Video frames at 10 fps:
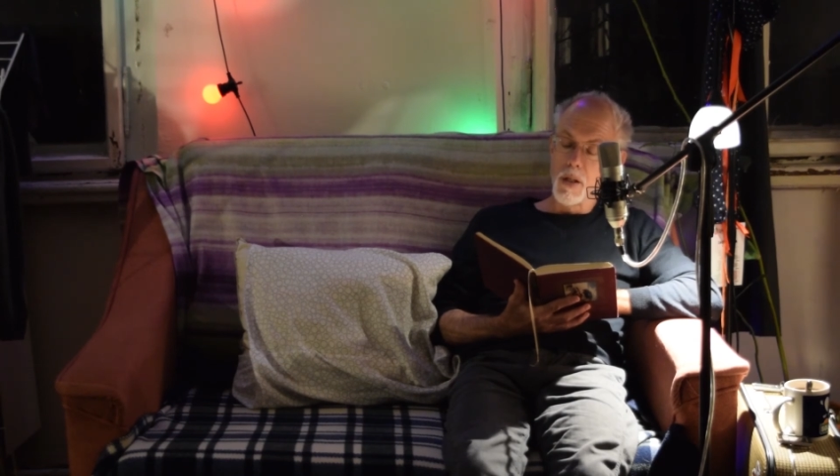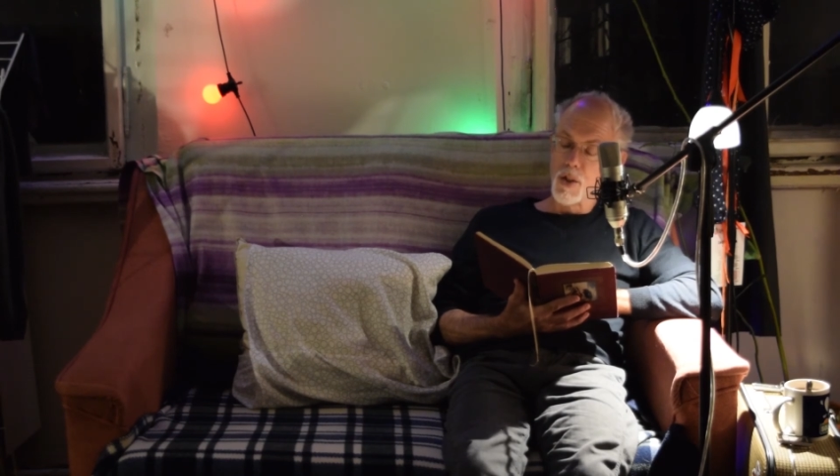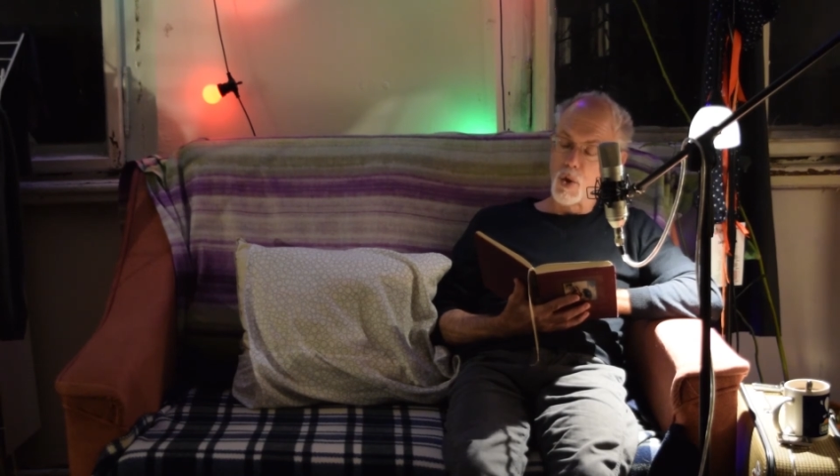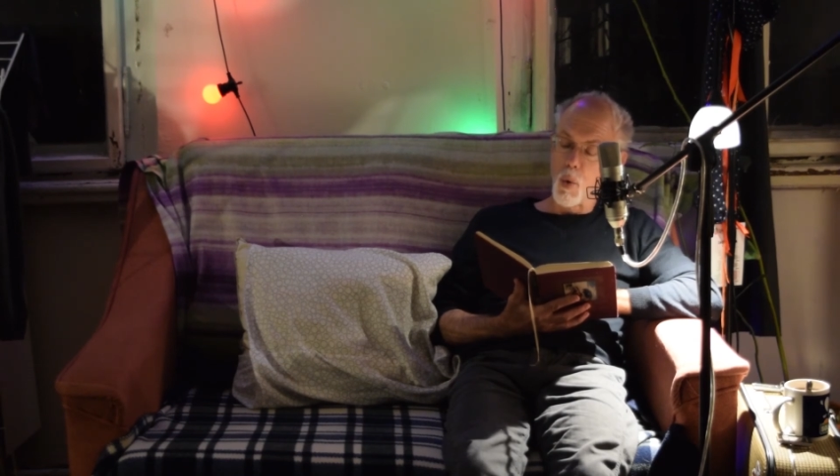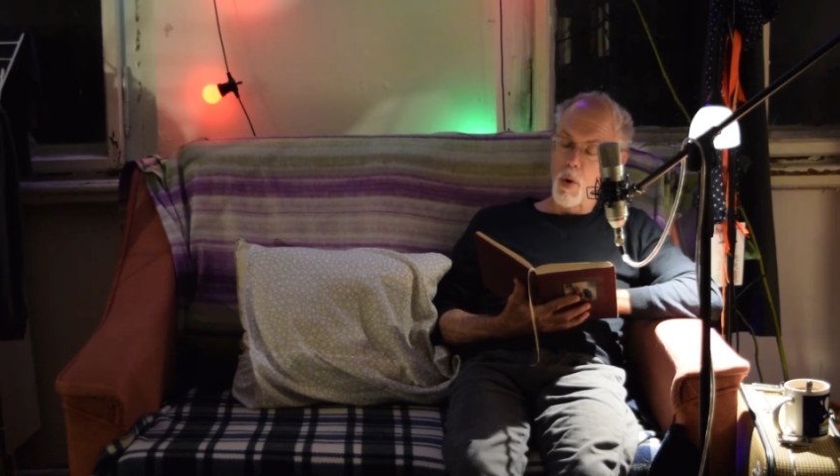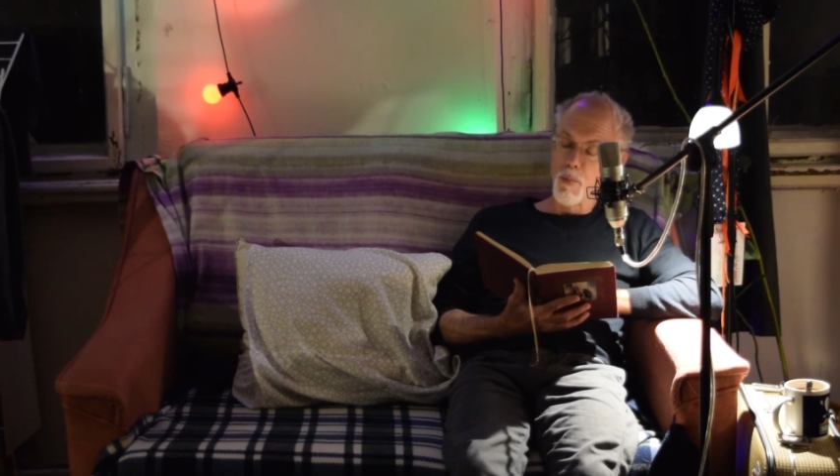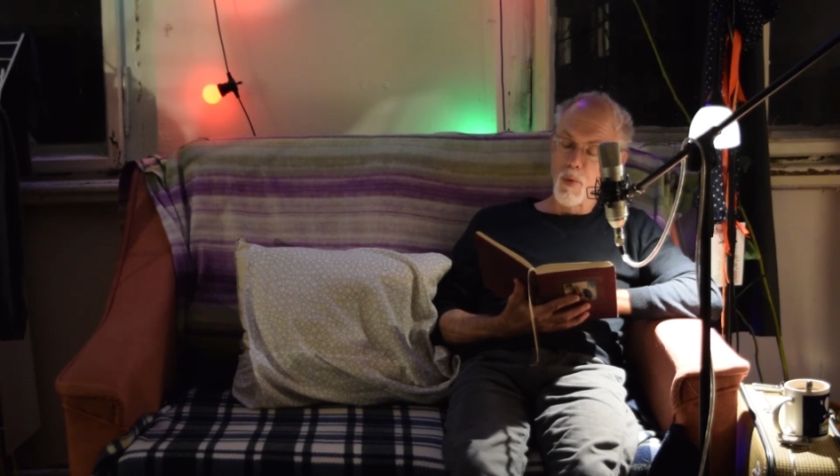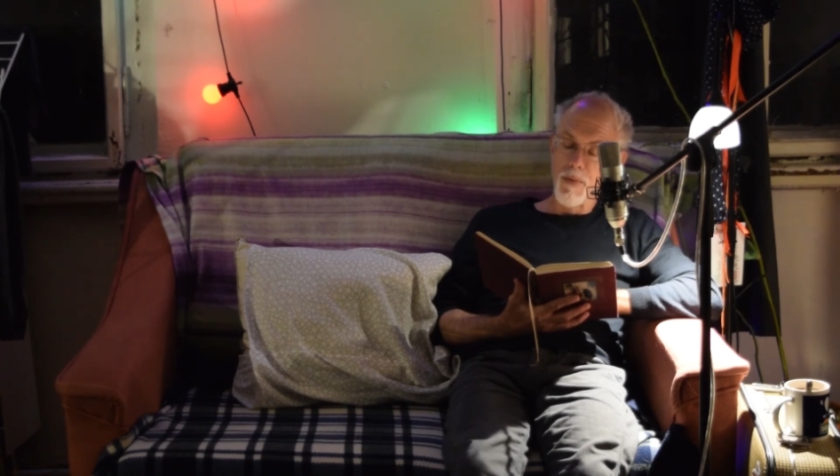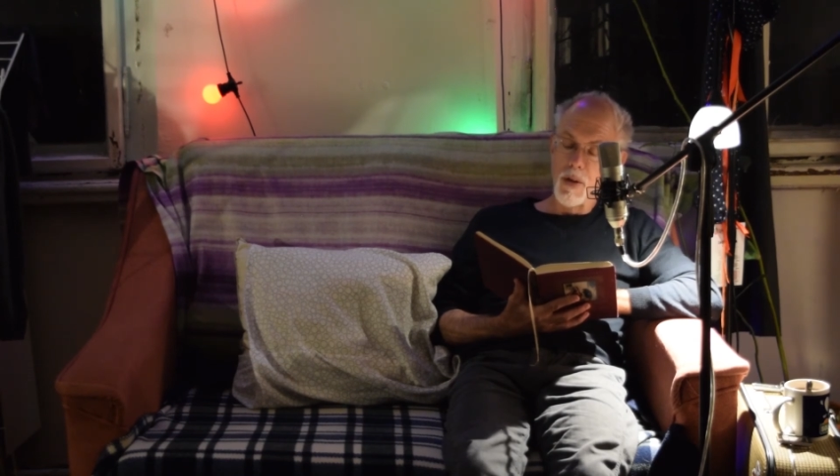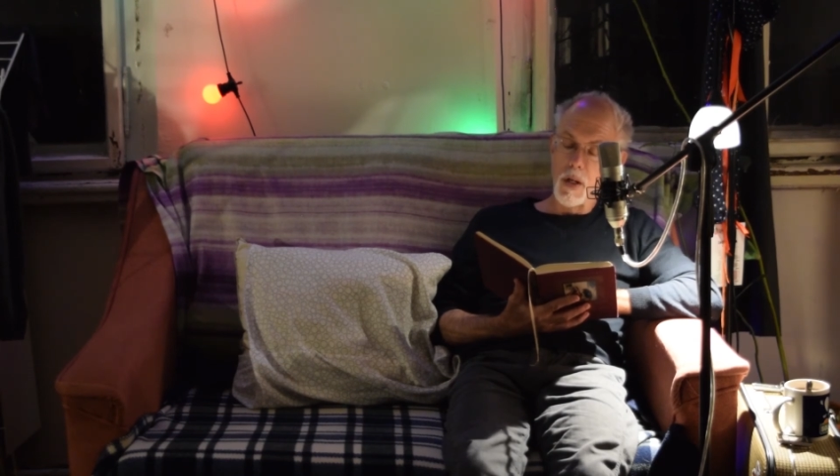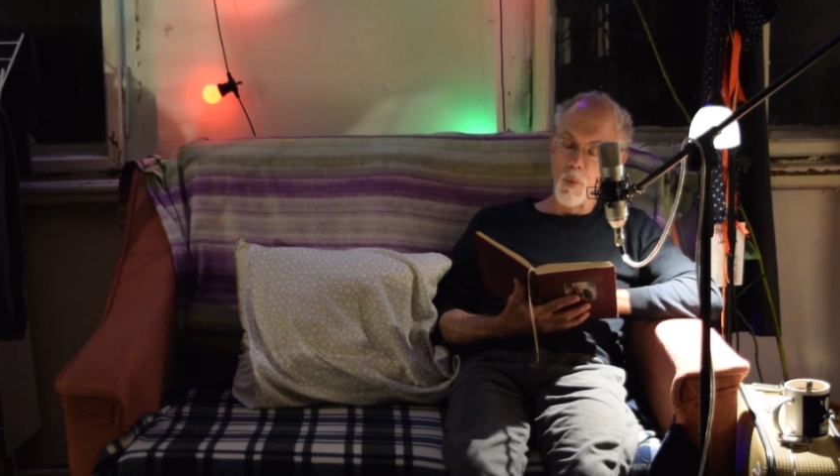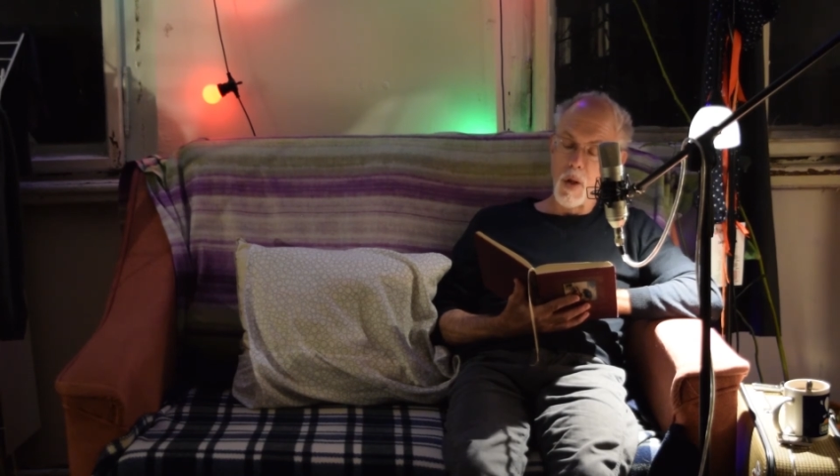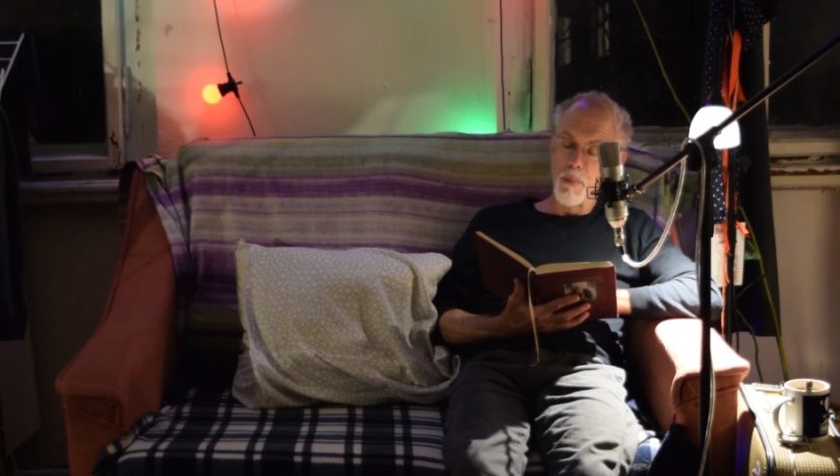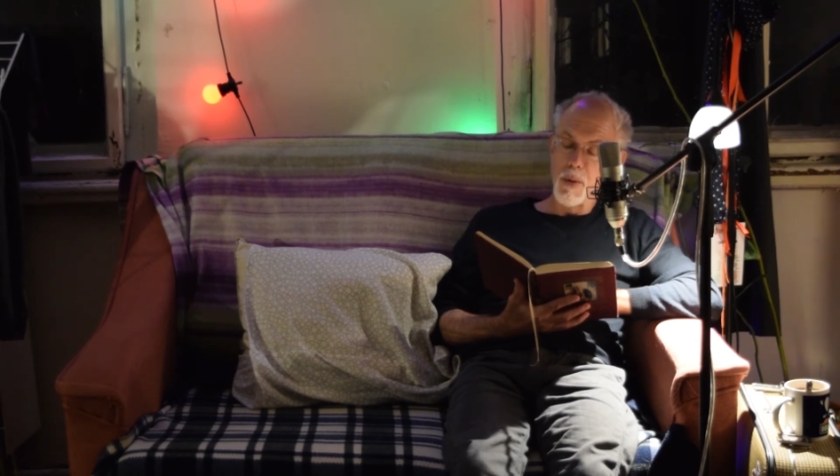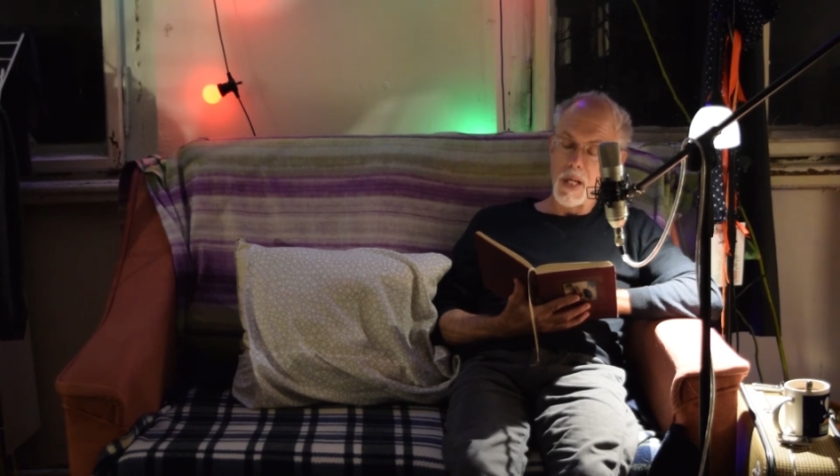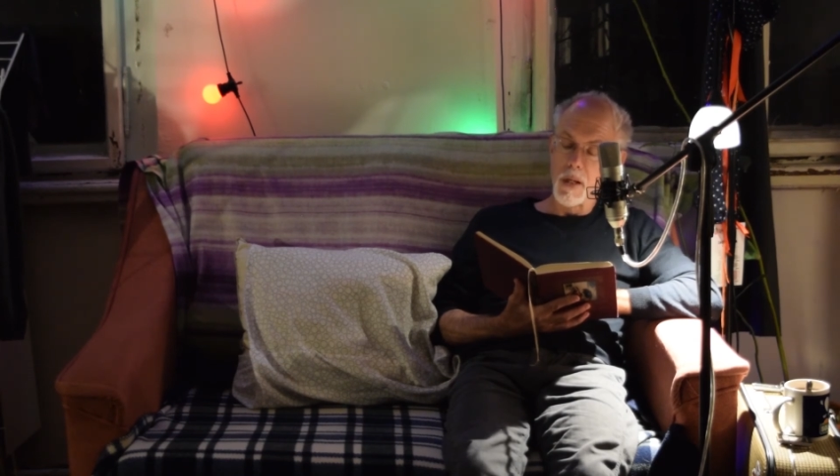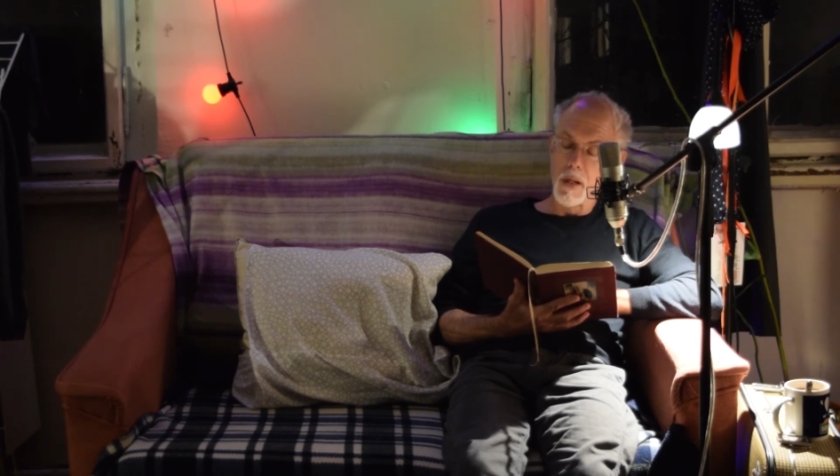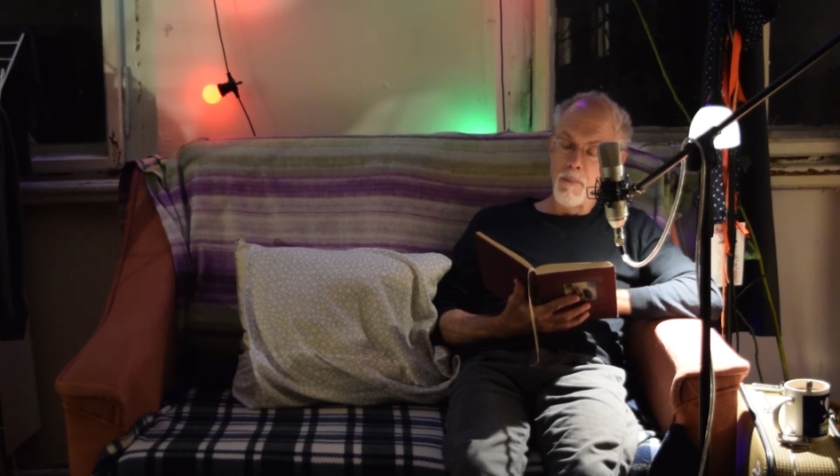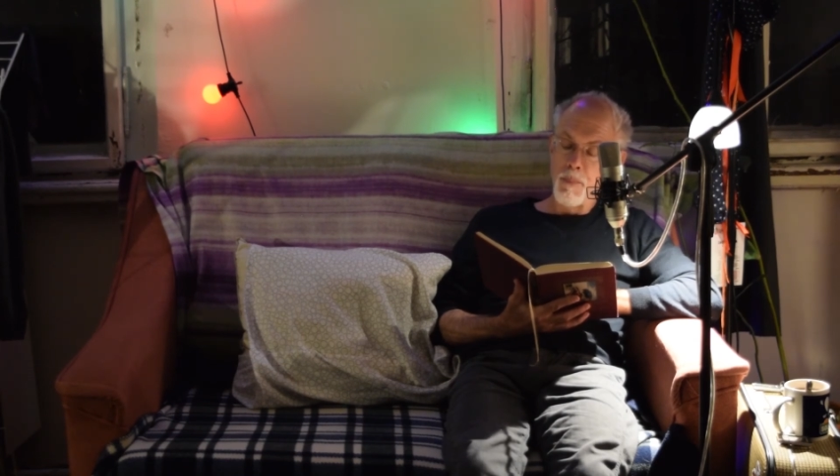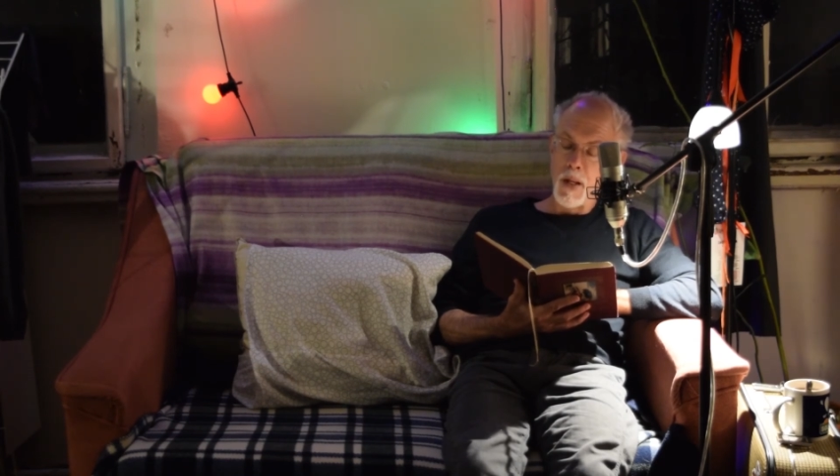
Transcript: storm-driven and weather-beaten,